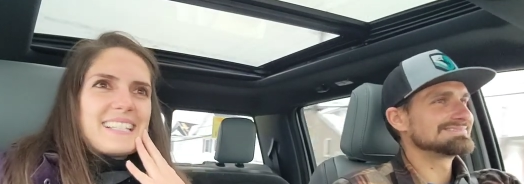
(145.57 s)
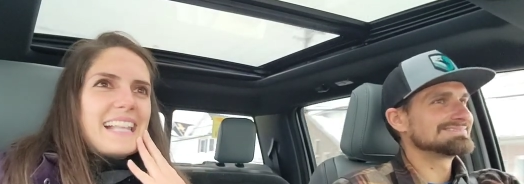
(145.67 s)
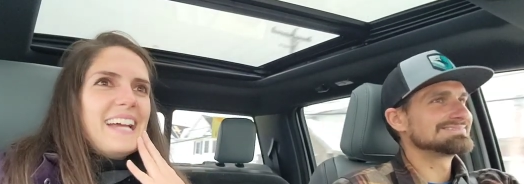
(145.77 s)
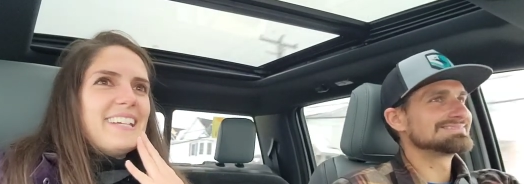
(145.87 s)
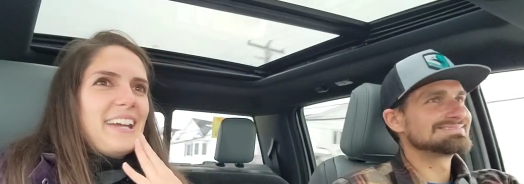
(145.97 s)

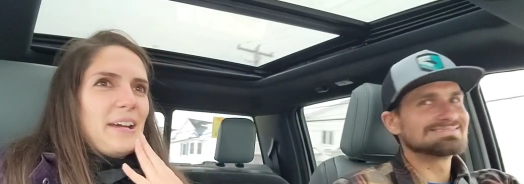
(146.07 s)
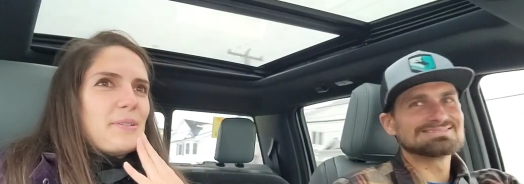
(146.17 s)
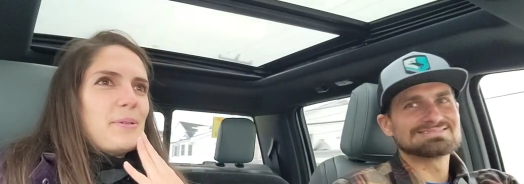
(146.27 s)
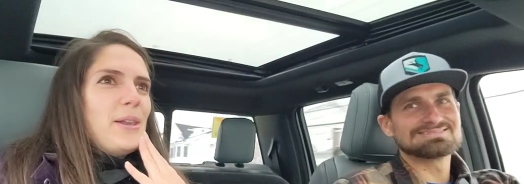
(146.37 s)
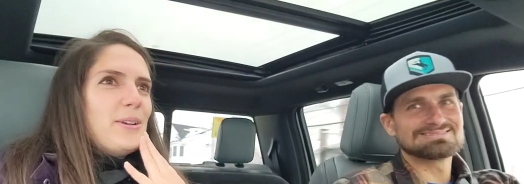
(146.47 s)
Speaker 1: It's like
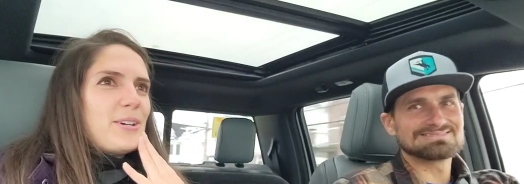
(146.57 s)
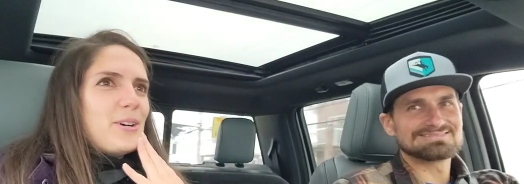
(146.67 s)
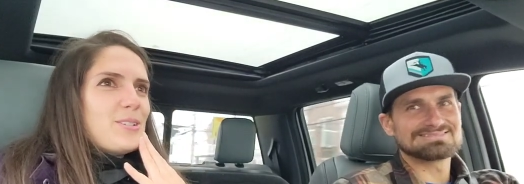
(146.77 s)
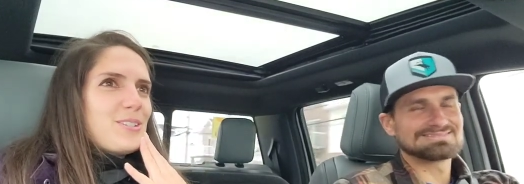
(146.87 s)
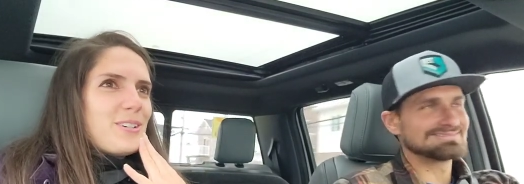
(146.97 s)
a roller
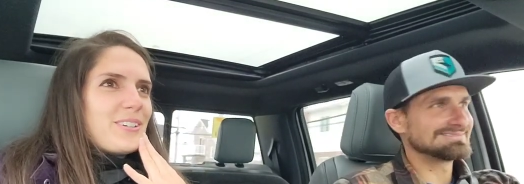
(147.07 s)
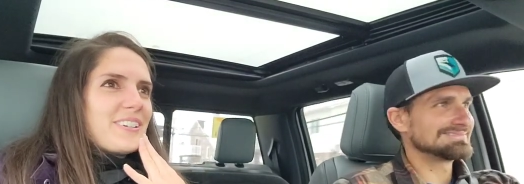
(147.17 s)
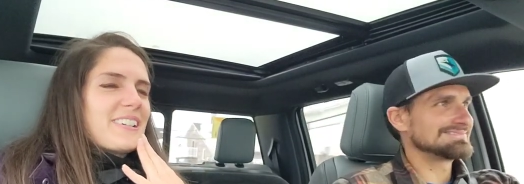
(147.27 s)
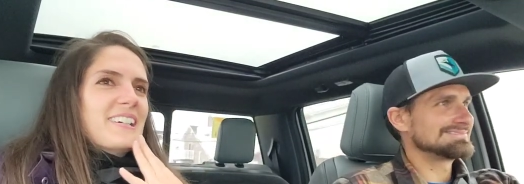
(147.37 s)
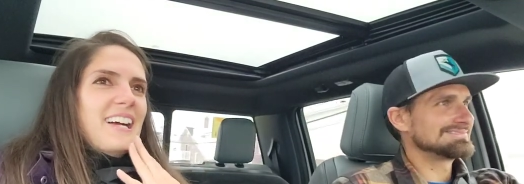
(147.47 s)

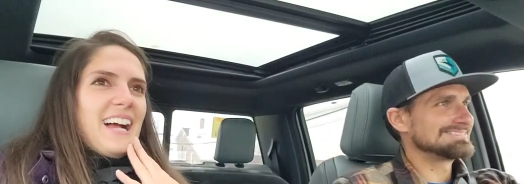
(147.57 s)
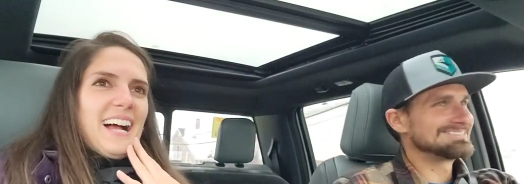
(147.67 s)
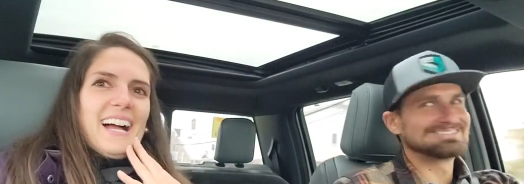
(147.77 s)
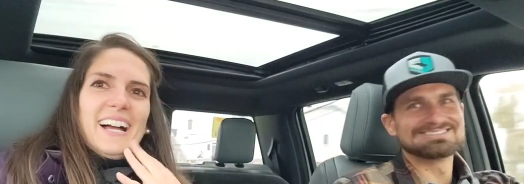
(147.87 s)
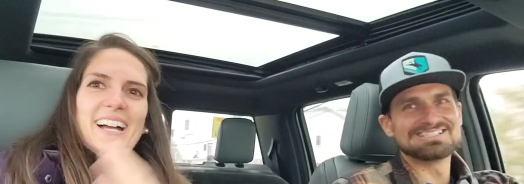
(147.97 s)
coaster.
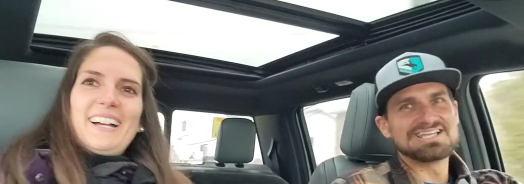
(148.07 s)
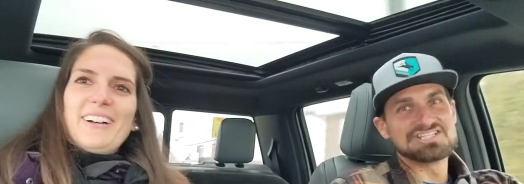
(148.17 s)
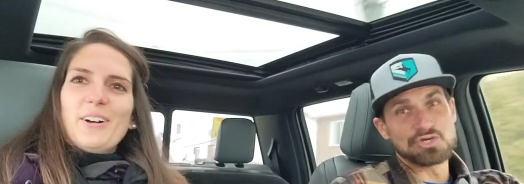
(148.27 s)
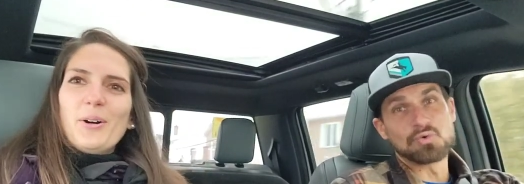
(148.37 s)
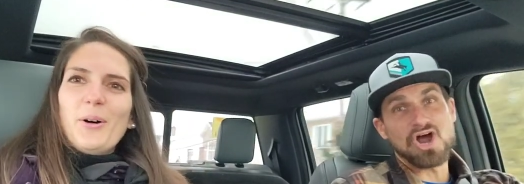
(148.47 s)
Uh,
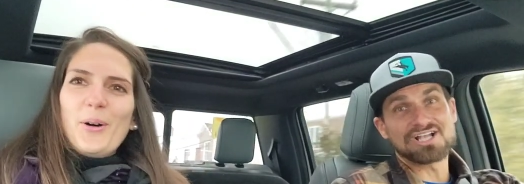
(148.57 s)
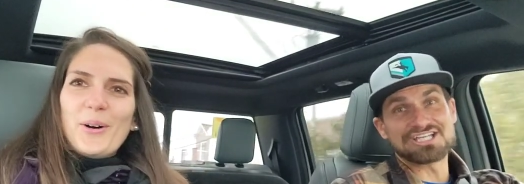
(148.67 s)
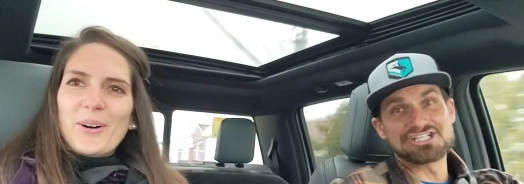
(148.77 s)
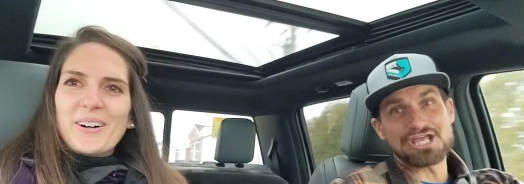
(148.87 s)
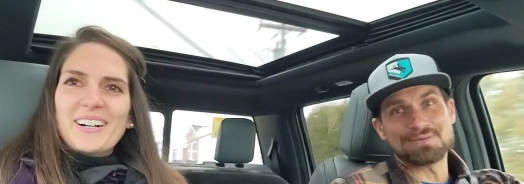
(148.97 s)
Speaker 2: it's a whoa.
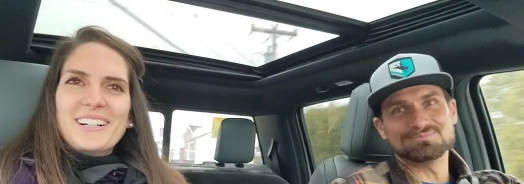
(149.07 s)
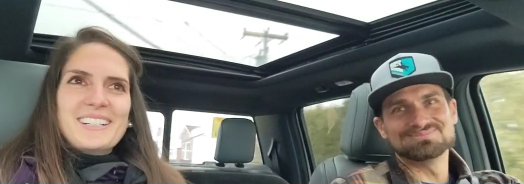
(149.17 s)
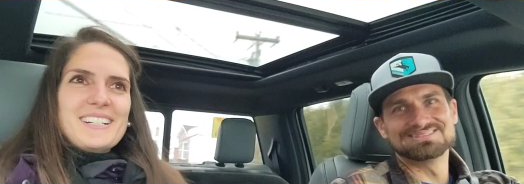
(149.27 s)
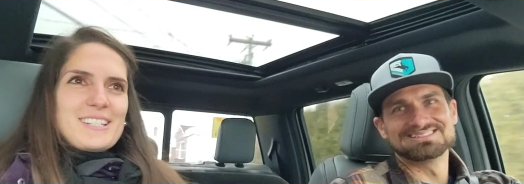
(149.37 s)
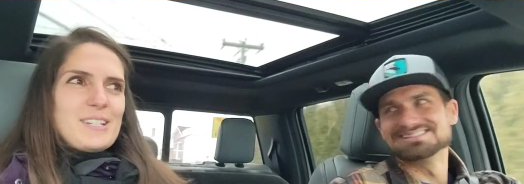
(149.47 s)
rocket ship.
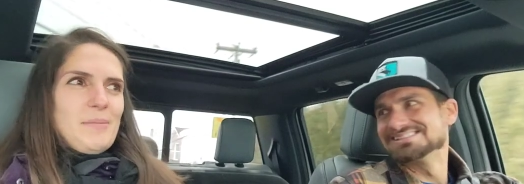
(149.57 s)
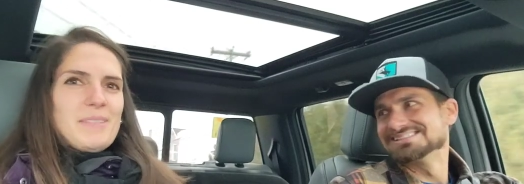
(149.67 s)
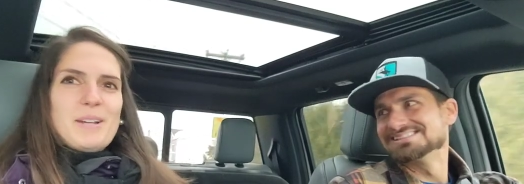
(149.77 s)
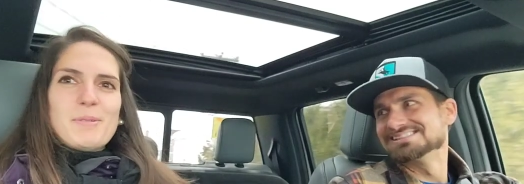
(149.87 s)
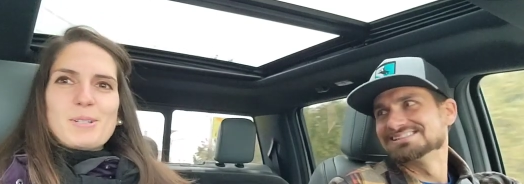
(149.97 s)

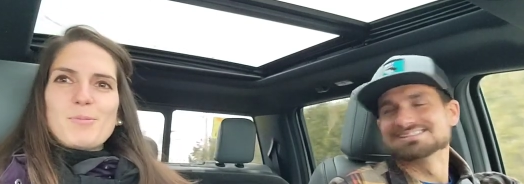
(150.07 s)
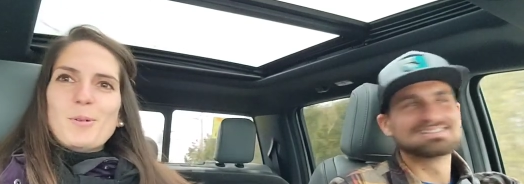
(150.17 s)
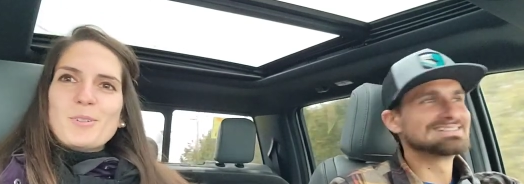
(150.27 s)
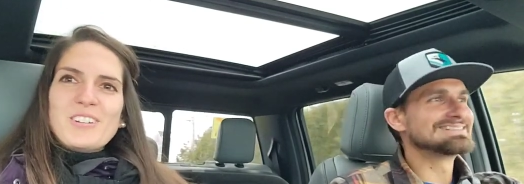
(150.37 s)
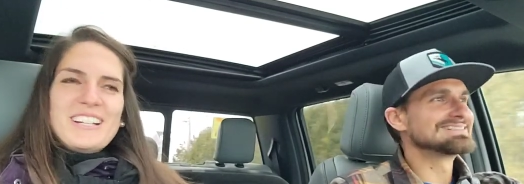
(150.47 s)
Speaker 1: Something was
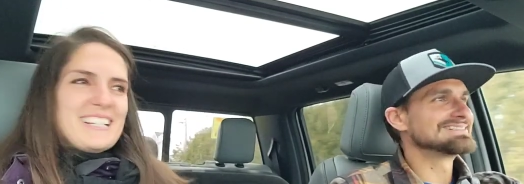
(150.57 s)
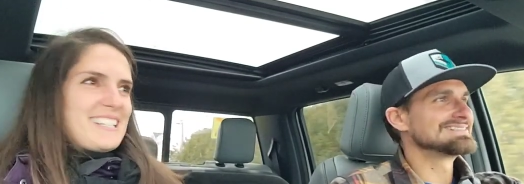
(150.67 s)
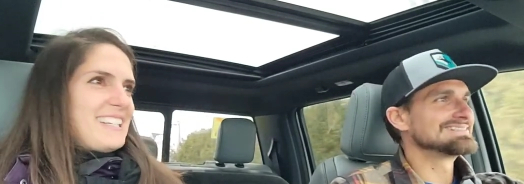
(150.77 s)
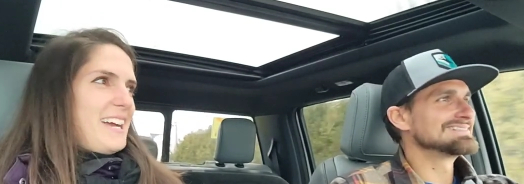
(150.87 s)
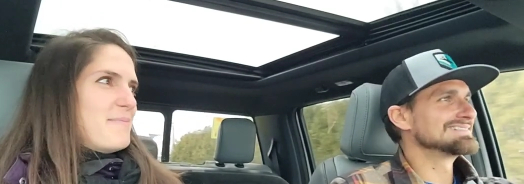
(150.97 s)
moving
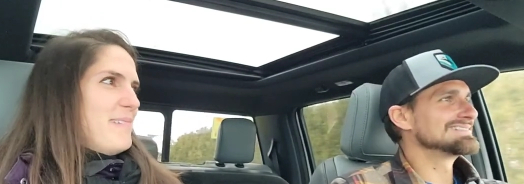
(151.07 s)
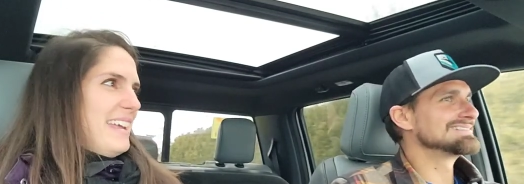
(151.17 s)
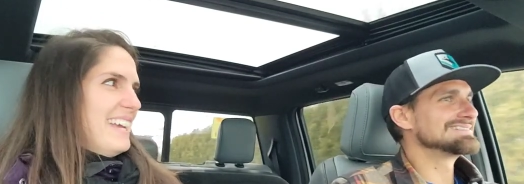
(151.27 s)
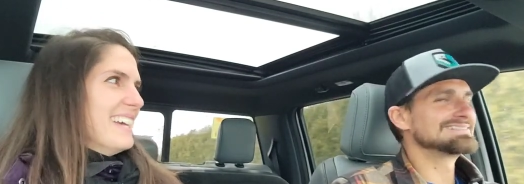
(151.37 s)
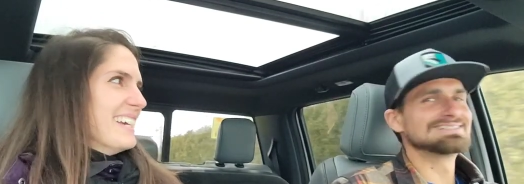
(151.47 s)
inside
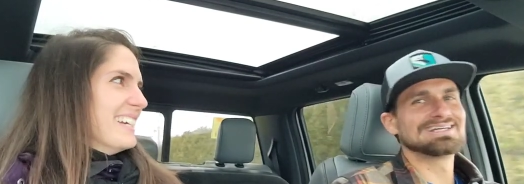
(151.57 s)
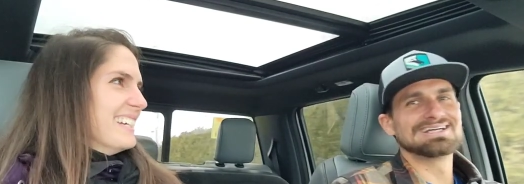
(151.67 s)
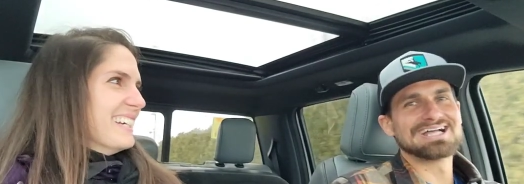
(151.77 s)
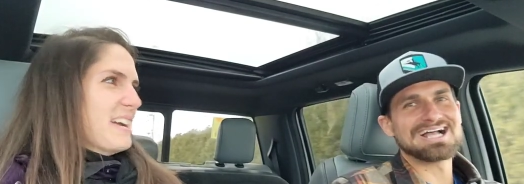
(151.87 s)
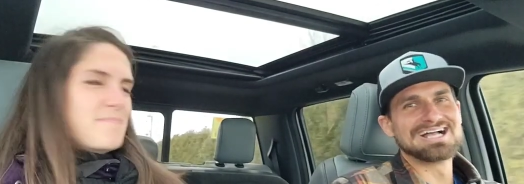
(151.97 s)
me.
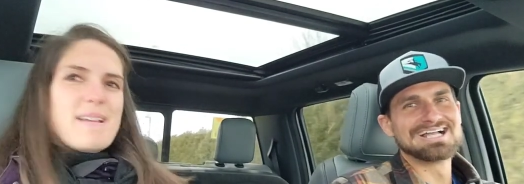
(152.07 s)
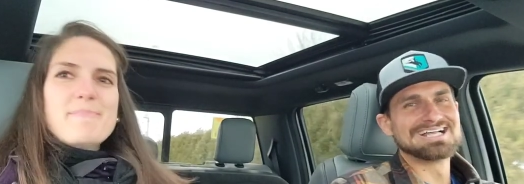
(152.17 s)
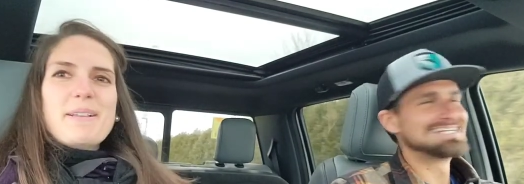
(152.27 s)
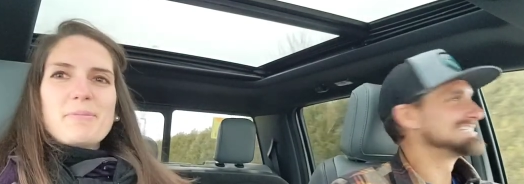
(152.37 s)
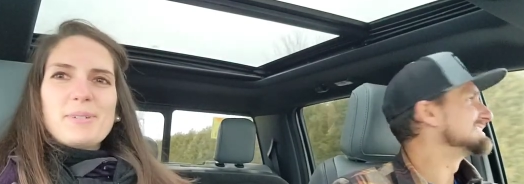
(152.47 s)

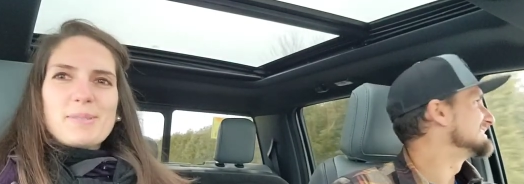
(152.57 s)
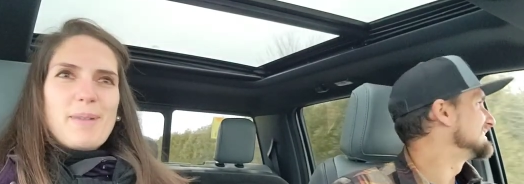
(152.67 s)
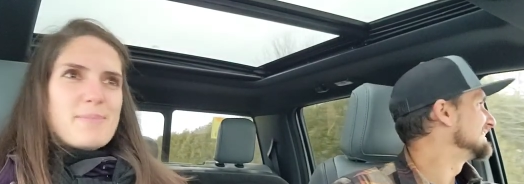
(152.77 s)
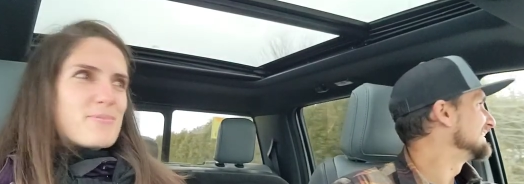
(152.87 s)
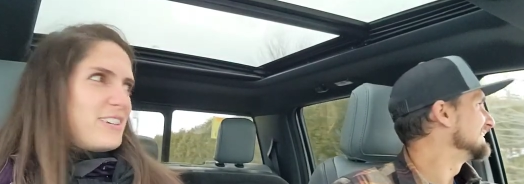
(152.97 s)
Maybe it was
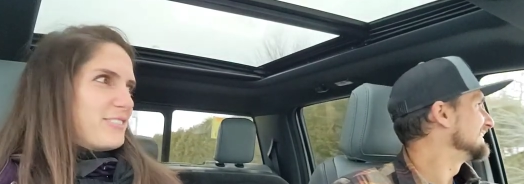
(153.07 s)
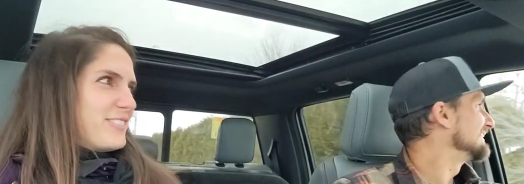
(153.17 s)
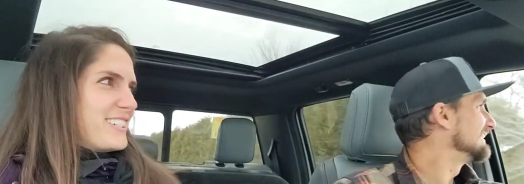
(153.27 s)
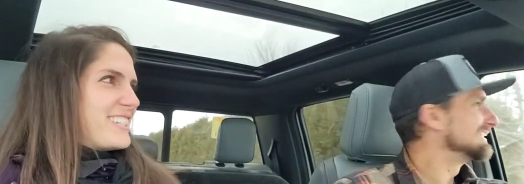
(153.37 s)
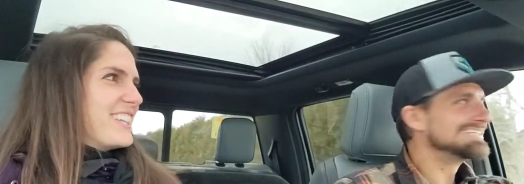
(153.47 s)
my
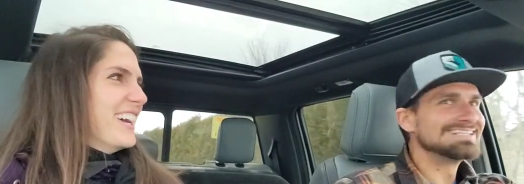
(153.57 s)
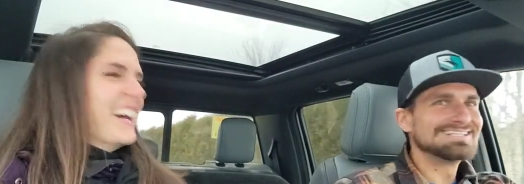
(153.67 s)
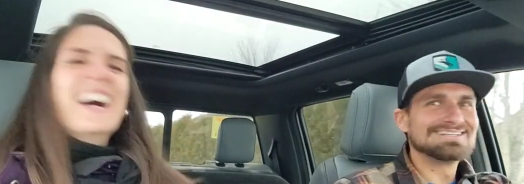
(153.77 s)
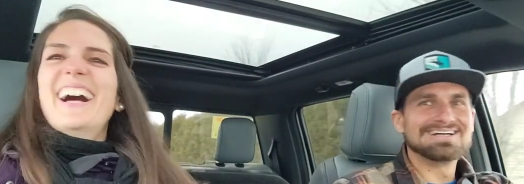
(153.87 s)
breakfast.